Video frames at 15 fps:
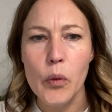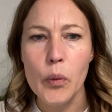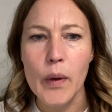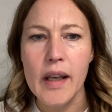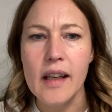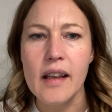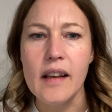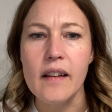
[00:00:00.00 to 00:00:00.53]

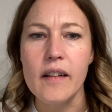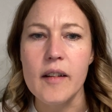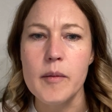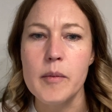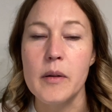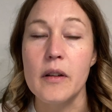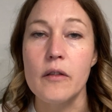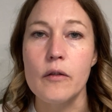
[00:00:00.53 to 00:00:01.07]
waking up
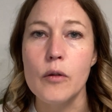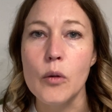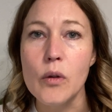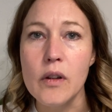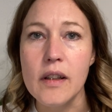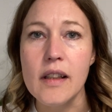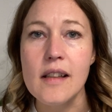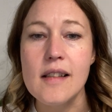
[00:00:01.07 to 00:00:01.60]
and
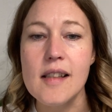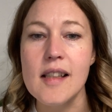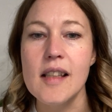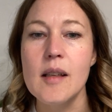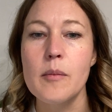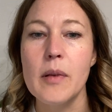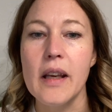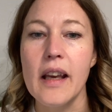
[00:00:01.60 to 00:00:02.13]
falling
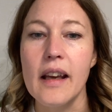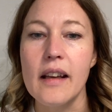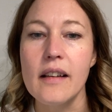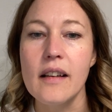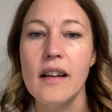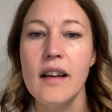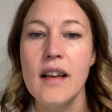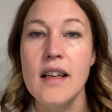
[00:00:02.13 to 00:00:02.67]
asleep
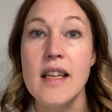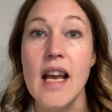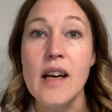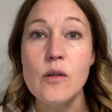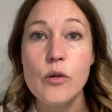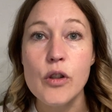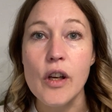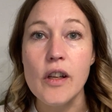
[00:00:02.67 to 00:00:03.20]
again, now
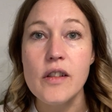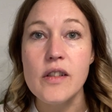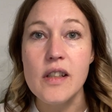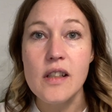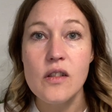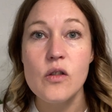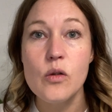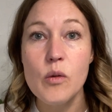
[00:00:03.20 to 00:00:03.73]
turns
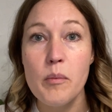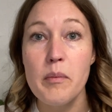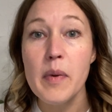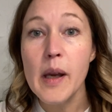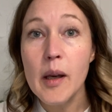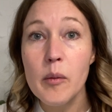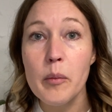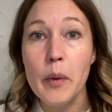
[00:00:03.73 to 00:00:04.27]
into a
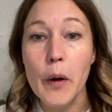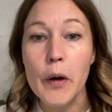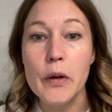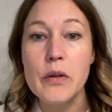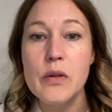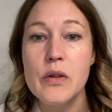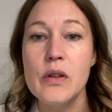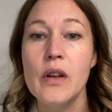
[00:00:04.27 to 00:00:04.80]
big
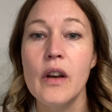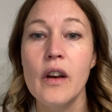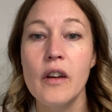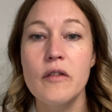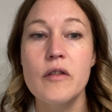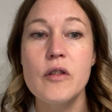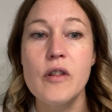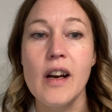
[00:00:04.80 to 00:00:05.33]
burst of
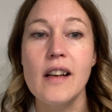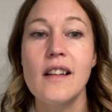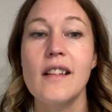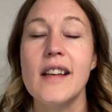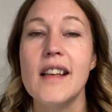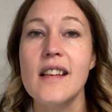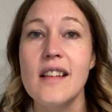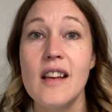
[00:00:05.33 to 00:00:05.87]

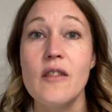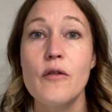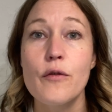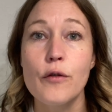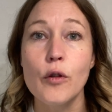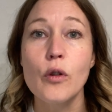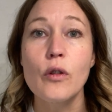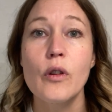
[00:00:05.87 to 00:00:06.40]
adrenaline and
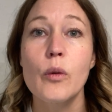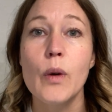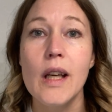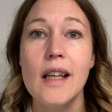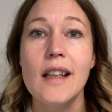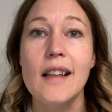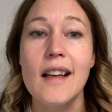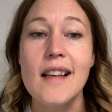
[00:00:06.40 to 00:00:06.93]
full
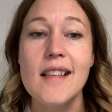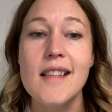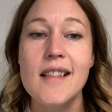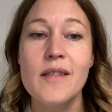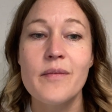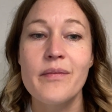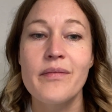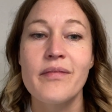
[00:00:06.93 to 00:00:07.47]
awakeness.
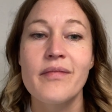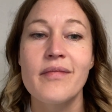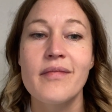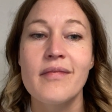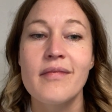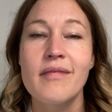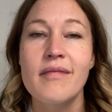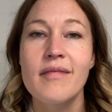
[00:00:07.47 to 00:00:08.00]

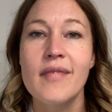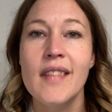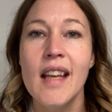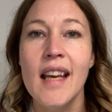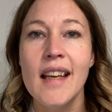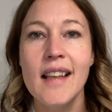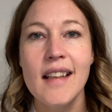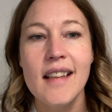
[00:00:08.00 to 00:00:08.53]

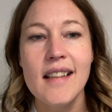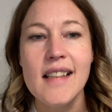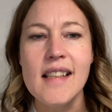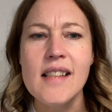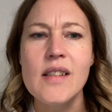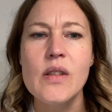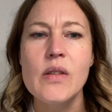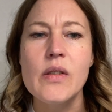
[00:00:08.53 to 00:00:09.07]

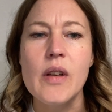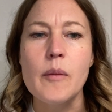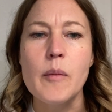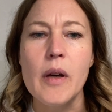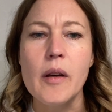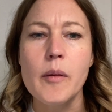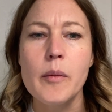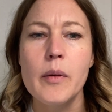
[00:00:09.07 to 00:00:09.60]
This, to sum
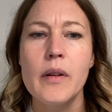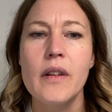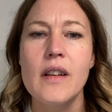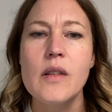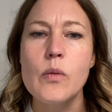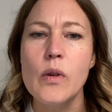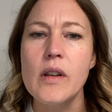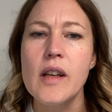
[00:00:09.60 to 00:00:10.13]
up,
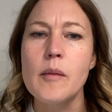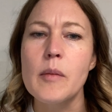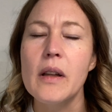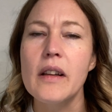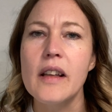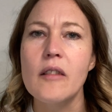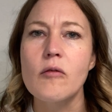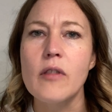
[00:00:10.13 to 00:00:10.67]
is what I
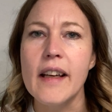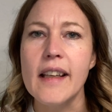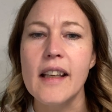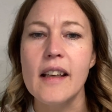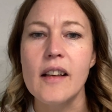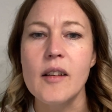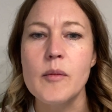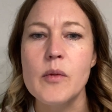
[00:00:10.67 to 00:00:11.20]
believe
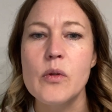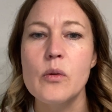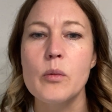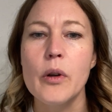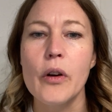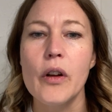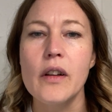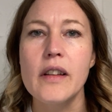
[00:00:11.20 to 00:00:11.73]
waking up super
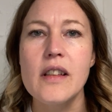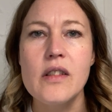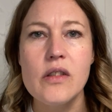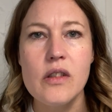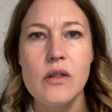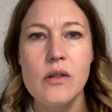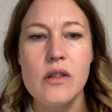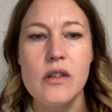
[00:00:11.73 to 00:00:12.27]
early is
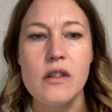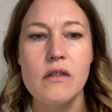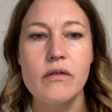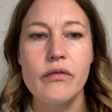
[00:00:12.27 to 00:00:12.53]
due to.